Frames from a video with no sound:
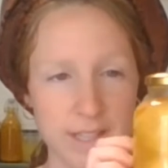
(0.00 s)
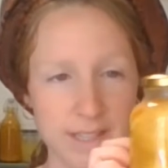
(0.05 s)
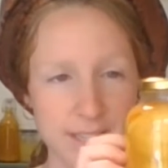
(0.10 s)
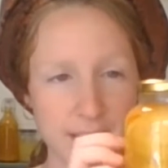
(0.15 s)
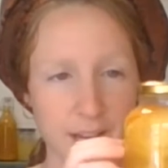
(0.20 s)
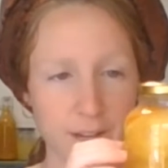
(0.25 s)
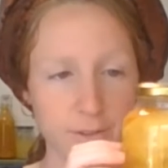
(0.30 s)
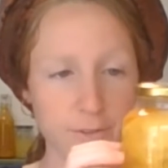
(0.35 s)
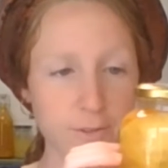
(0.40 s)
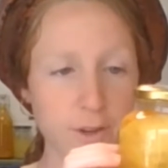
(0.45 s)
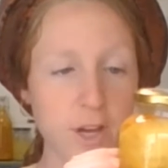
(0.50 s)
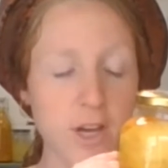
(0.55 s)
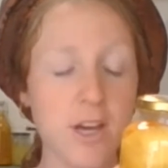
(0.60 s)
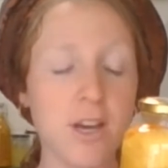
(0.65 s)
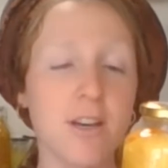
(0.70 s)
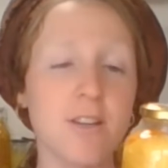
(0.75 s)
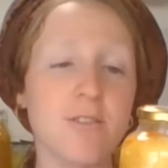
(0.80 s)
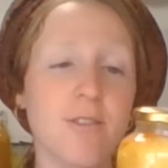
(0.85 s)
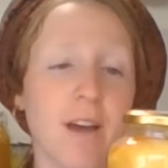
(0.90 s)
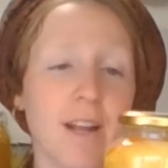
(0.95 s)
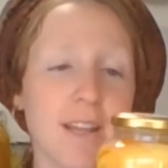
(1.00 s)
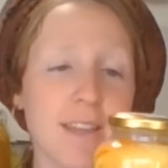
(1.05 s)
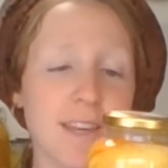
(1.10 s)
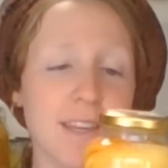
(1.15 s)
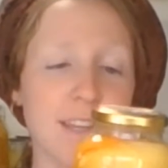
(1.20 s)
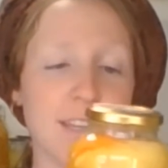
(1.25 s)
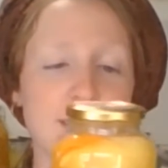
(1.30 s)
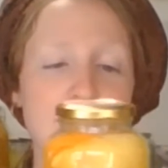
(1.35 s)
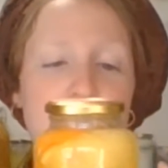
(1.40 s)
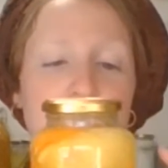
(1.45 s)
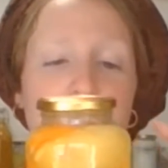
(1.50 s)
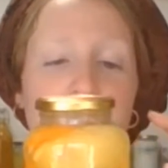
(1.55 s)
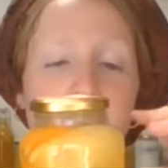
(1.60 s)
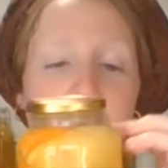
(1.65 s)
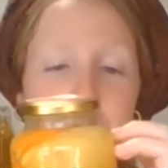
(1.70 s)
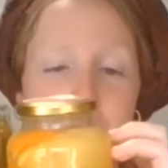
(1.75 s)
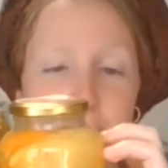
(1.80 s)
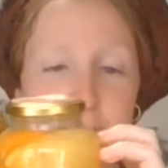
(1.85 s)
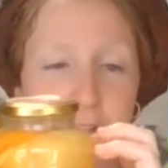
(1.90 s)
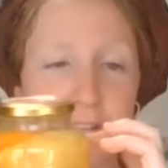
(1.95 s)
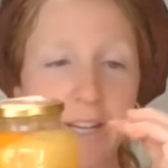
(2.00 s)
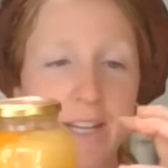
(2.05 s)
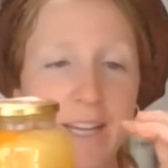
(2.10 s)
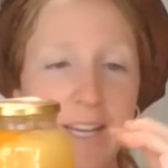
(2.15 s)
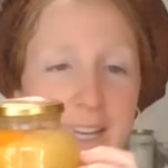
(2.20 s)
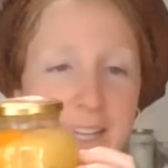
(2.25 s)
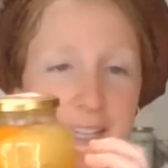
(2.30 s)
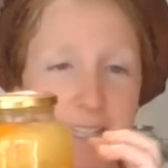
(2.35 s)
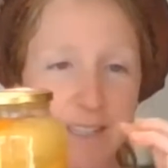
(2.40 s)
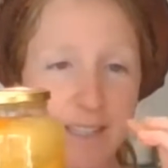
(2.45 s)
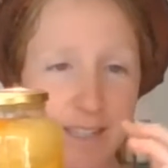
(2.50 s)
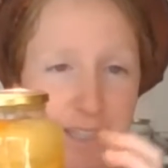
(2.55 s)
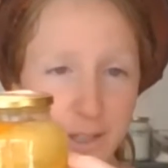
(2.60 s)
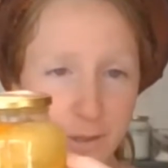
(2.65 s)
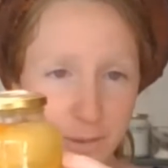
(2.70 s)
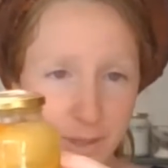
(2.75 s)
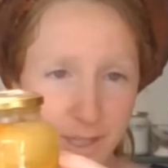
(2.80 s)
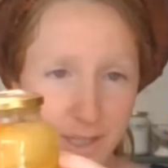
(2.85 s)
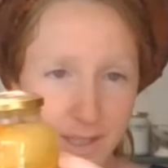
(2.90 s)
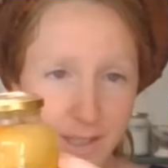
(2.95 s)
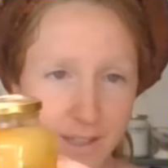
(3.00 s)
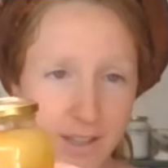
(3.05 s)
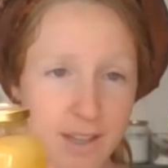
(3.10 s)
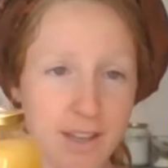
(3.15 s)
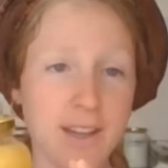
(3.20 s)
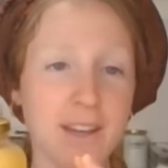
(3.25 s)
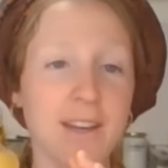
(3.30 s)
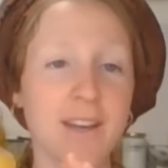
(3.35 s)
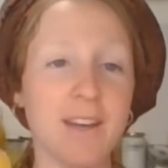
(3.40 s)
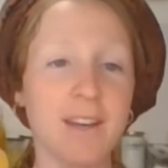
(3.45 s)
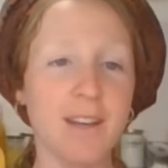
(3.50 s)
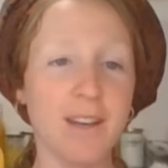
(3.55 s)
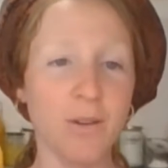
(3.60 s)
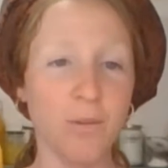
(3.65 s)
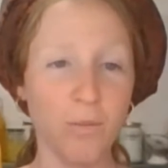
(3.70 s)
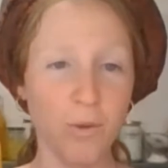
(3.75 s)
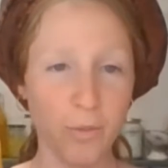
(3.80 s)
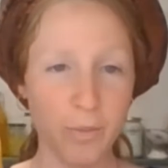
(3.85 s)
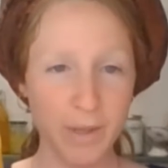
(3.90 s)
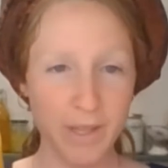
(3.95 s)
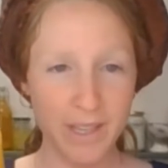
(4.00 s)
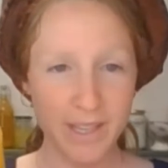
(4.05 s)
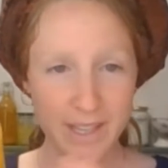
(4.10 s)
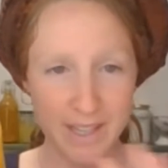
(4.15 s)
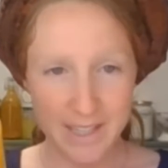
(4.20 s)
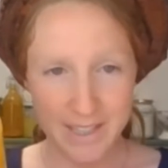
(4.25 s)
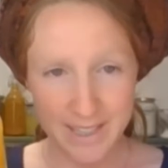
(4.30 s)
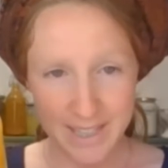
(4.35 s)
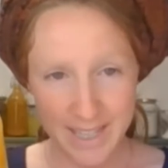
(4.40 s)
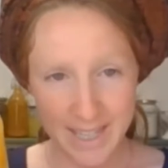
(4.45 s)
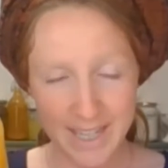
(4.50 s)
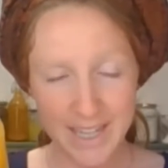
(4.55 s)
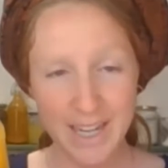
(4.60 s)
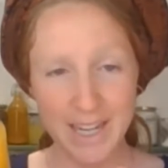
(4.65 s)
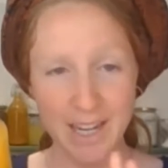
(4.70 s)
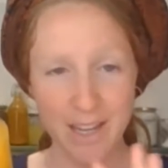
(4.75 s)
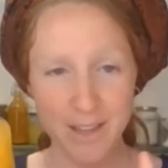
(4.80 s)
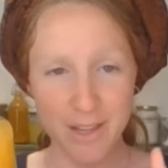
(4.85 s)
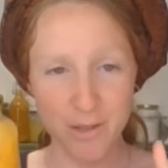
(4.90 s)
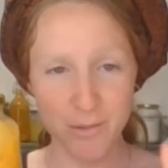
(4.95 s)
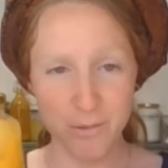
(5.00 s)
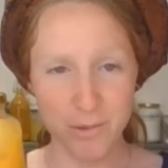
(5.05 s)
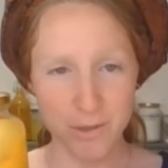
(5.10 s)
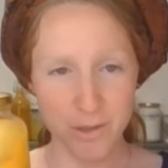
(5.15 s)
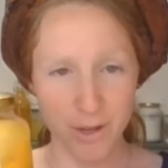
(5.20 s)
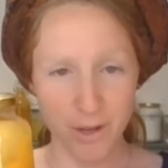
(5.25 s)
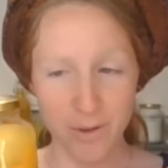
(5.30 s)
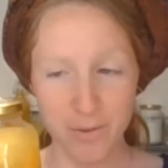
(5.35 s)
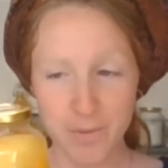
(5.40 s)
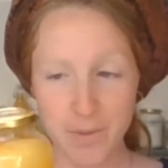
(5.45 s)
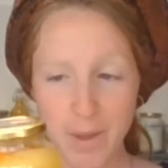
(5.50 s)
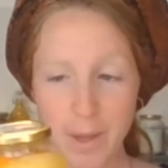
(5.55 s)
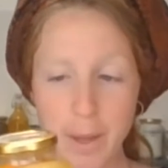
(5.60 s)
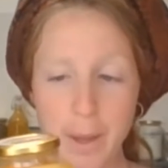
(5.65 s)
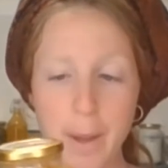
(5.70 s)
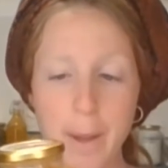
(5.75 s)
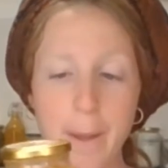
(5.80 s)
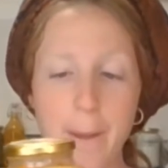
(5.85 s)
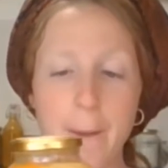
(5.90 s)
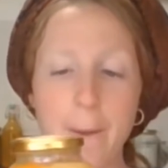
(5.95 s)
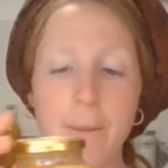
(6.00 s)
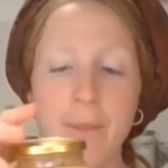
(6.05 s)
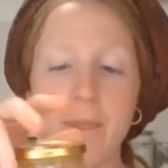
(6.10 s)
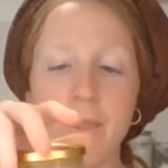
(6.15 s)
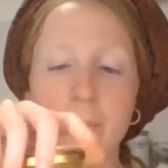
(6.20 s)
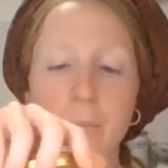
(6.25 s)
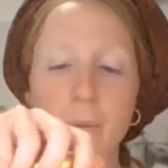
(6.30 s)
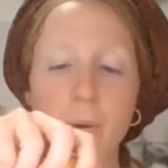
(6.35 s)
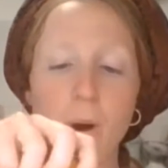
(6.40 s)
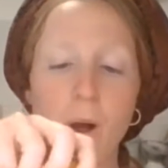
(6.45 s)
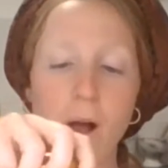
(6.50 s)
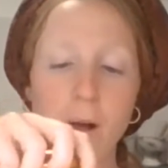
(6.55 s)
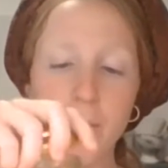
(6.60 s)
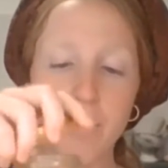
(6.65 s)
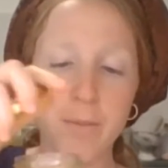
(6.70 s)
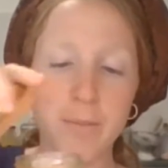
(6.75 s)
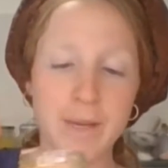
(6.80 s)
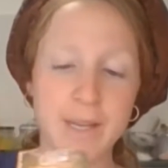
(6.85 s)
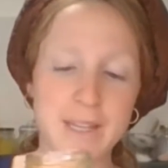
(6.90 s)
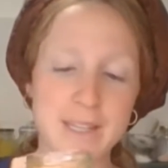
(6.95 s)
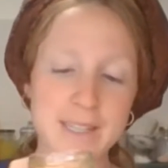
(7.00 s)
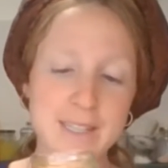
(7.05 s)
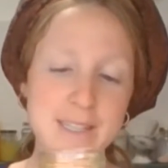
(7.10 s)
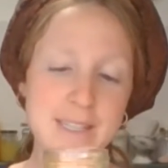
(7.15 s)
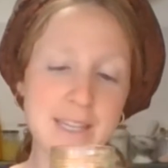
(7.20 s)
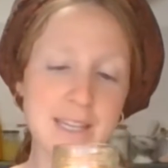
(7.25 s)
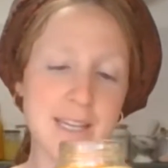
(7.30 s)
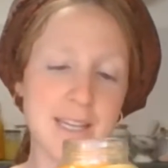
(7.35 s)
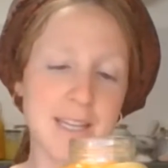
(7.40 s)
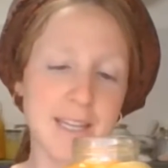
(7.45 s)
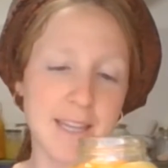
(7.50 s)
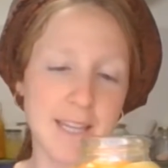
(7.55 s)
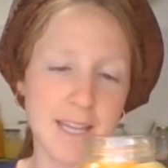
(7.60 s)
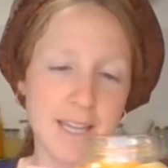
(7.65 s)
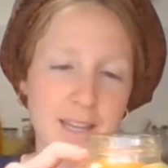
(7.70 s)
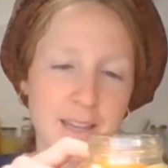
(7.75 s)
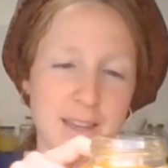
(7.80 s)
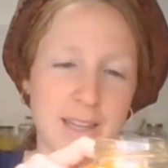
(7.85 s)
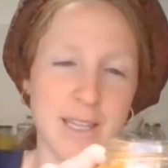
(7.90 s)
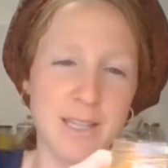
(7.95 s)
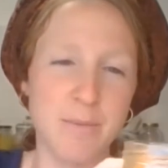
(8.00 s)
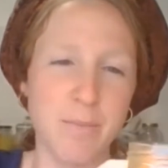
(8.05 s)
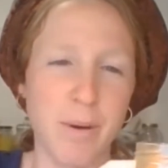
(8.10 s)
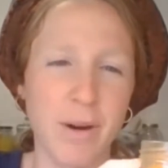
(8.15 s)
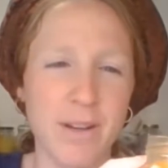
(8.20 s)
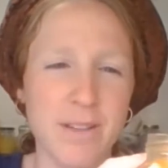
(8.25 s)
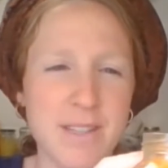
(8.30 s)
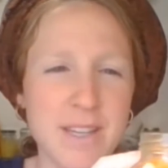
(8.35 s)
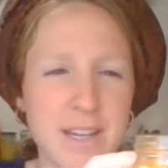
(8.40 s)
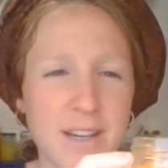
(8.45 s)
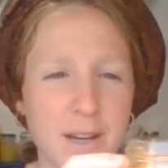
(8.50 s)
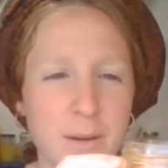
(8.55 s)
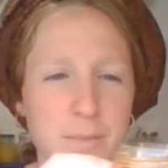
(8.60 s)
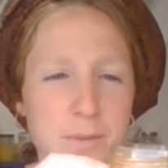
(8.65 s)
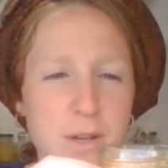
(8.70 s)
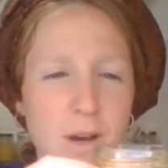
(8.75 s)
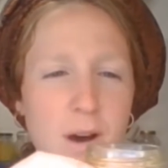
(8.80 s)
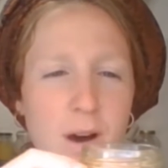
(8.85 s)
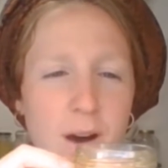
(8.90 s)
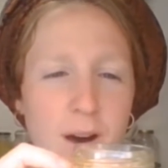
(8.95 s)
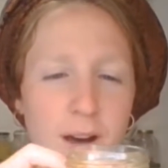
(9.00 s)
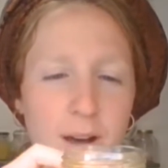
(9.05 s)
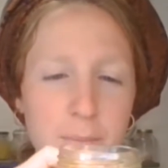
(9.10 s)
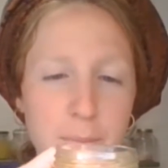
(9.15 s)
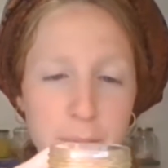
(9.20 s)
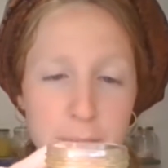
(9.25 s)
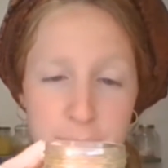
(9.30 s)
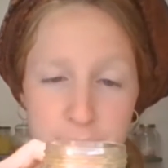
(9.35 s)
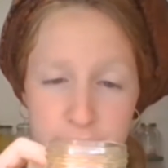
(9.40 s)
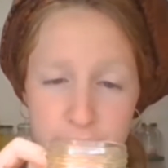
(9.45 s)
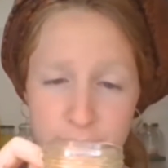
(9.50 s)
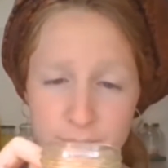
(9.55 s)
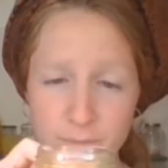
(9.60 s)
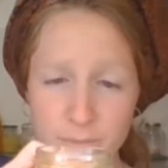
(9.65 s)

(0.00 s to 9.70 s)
itself. So anything that's covered in liquid will be clean and nothing will grow. The problem is that these parts here up top